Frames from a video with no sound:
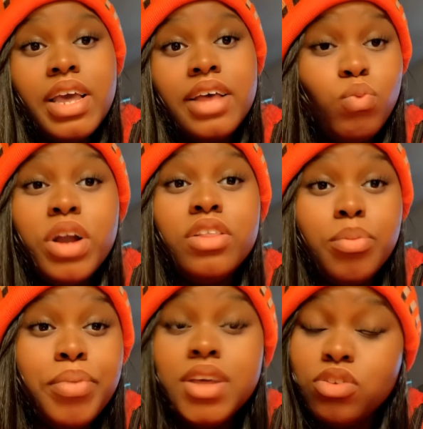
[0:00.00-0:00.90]
has one of the
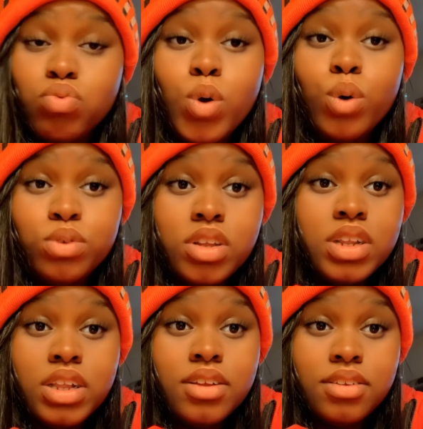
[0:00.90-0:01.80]
biggest roles in
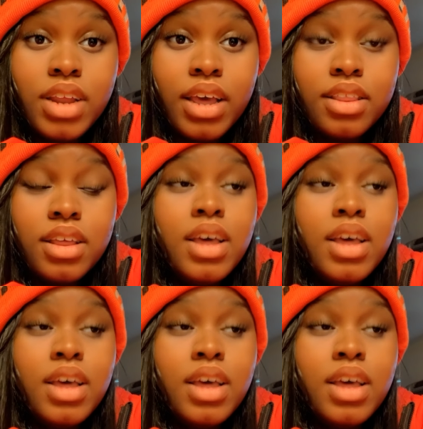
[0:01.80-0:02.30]
Aaliyah's death.